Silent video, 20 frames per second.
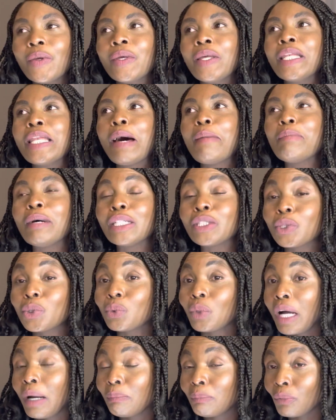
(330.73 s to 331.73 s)
Number
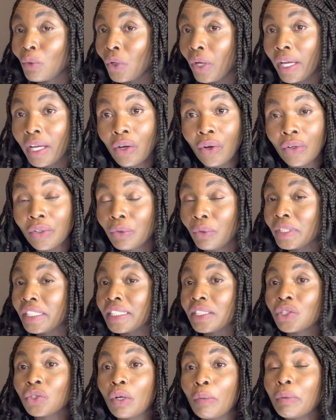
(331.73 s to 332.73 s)
2, I'm going on
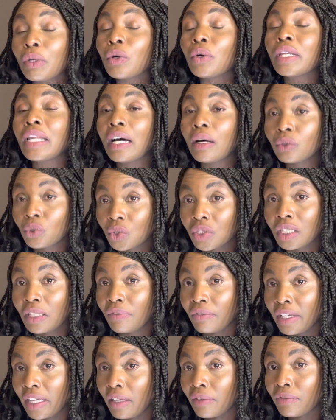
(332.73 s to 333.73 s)
this topic on how to
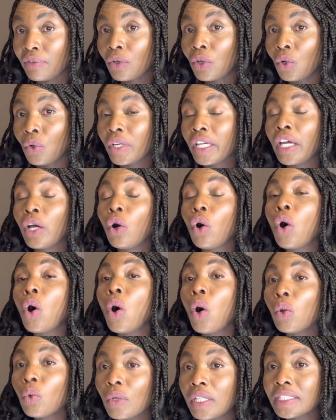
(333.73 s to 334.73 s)
survive, okay?
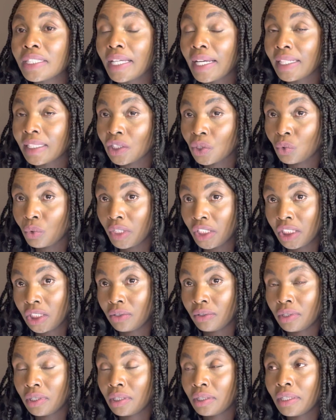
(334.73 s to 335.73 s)
Always ask
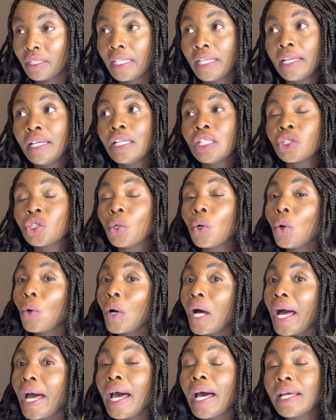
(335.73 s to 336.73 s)
questions. So
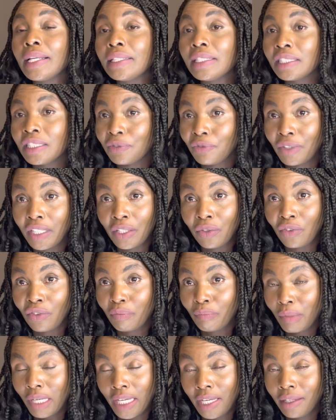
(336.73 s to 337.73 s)
I had this friend of
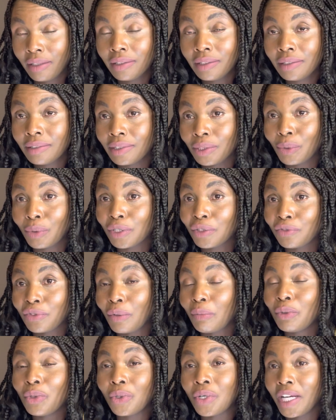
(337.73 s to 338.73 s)
mine. She was
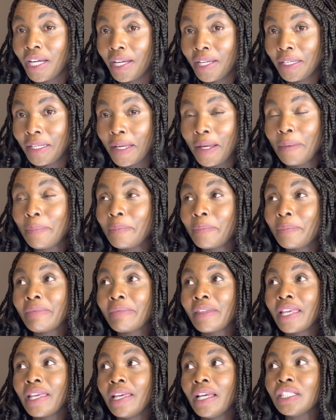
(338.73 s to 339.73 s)
from Uganda.
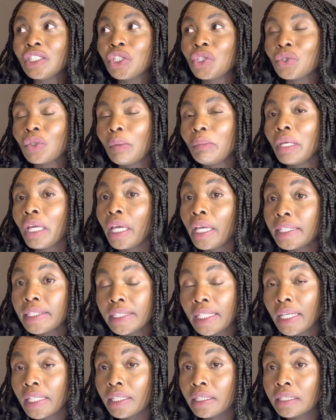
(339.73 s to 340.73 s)
And she told me, hey,
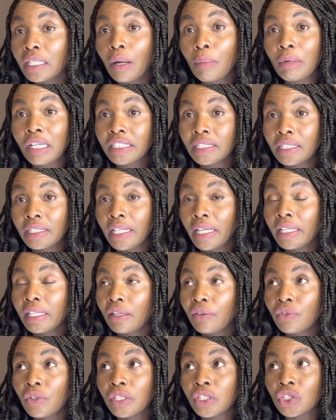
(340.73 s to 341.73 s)
Janet, how much did they
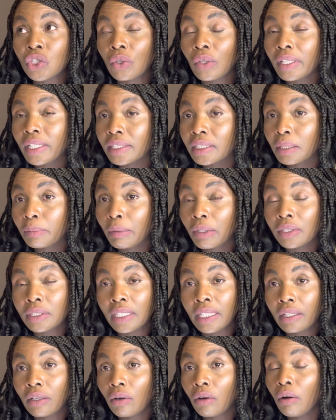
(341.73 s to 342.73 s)
give you in scholarship? I was
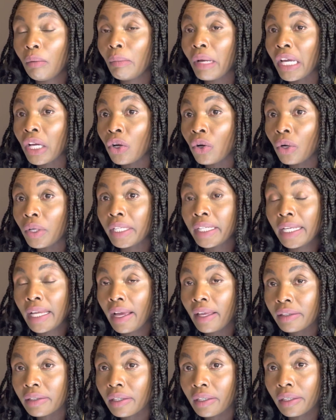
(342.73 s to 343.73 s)
like, oh, my God,
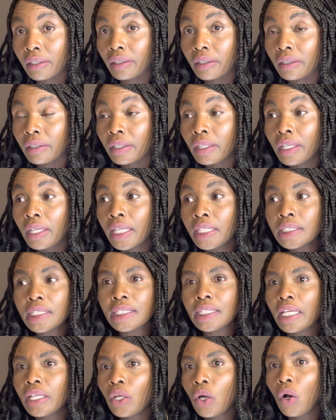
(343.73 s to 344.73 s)
nothing. She
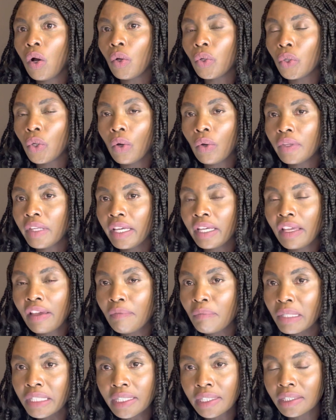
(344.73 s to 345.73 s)
said, oh, no, they gave
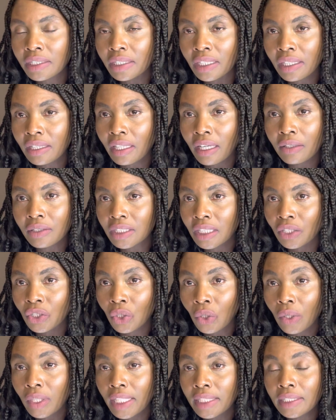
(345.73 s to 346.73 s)
me
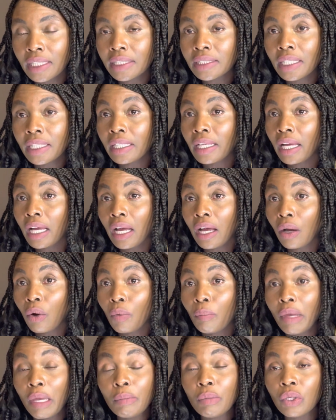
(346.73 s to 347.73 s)
$16,000. I said, how?
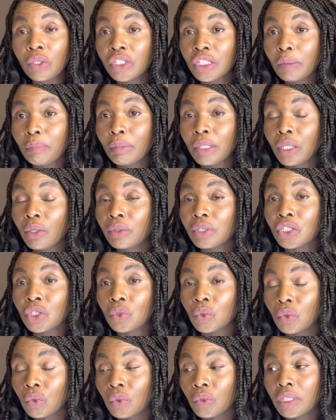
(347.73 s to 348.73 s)
Maybe your GPA was
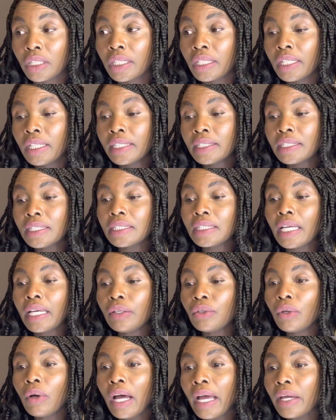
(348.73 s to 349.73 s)
good. She said,
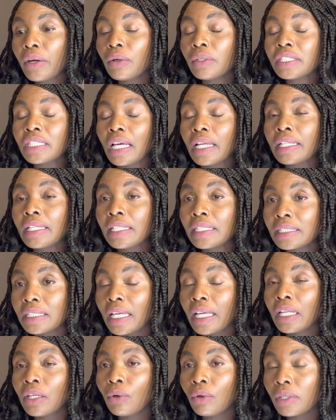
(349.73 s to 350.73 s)
no, I wrote an
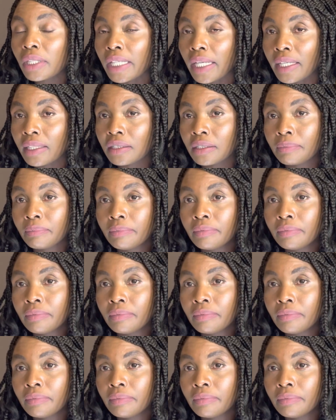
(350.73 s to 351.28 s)
essay and all that.